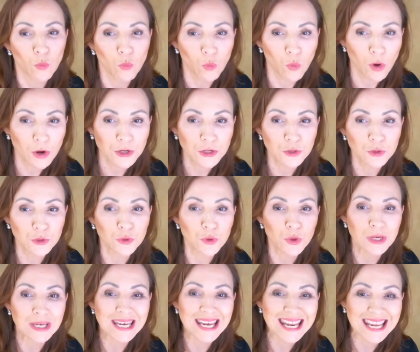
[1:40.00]
what you
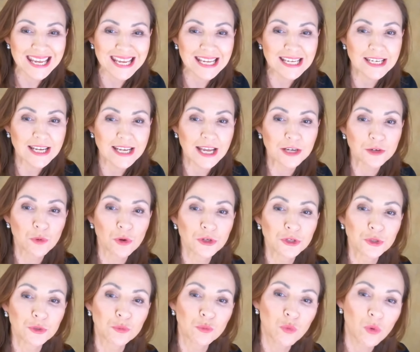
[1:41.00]
need and
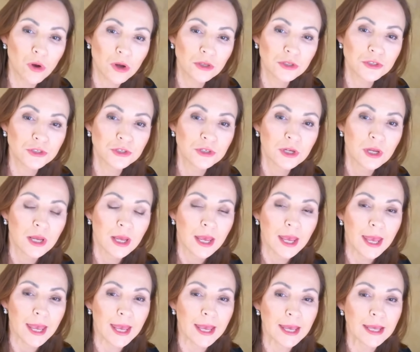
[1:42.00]
what you want.
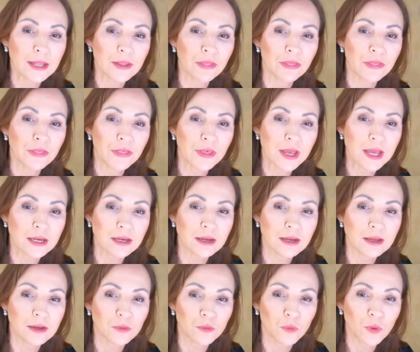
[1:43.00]
And
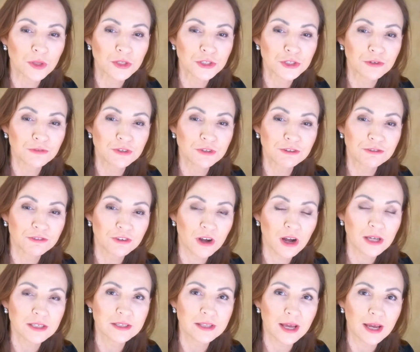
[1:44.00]
then once you've
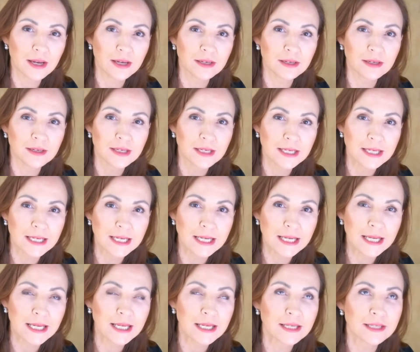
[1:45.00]
defined that,
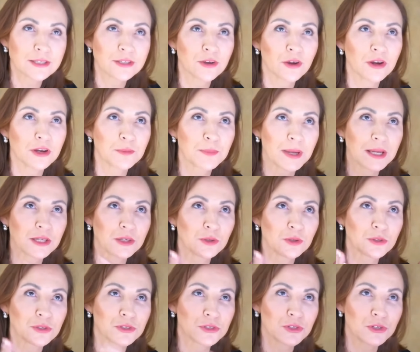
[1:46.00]
it is going to make
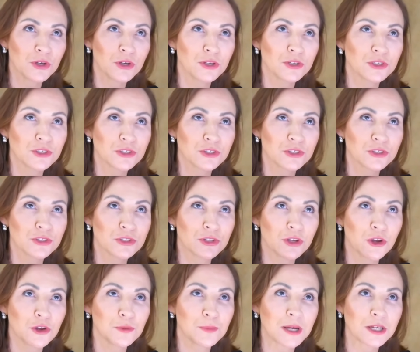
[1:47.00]
your search
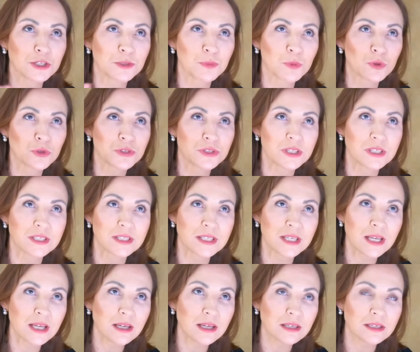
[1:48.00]
so much more
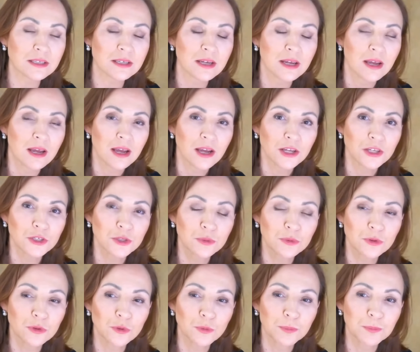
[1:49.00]
succinct. You
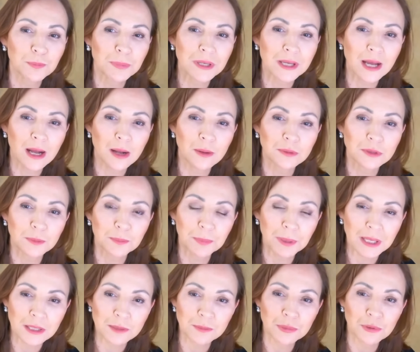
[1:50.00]
will be able to
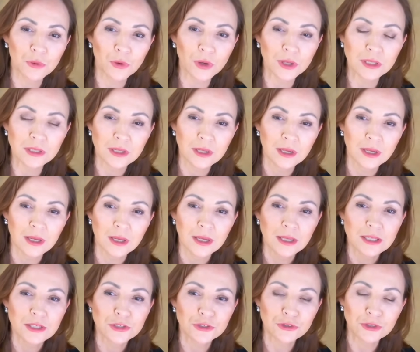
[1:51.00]
pinpoint
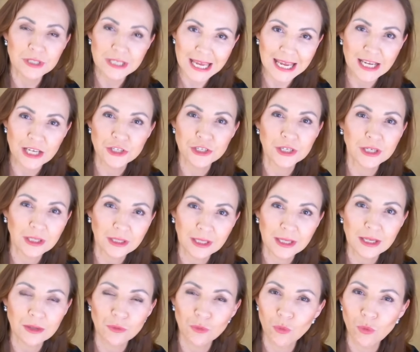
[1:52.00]

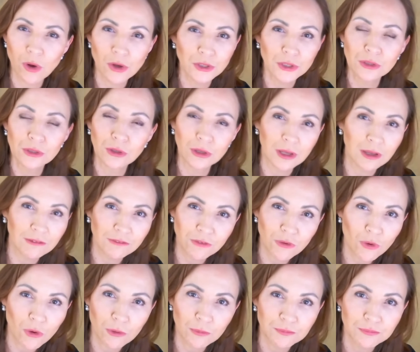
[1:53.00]
strategically what you're looking
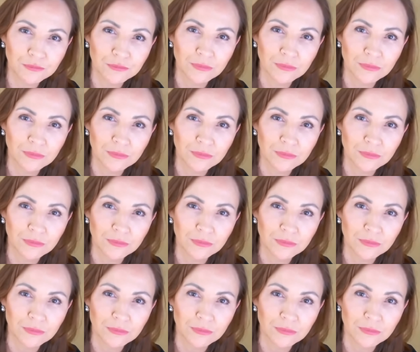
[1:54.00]
for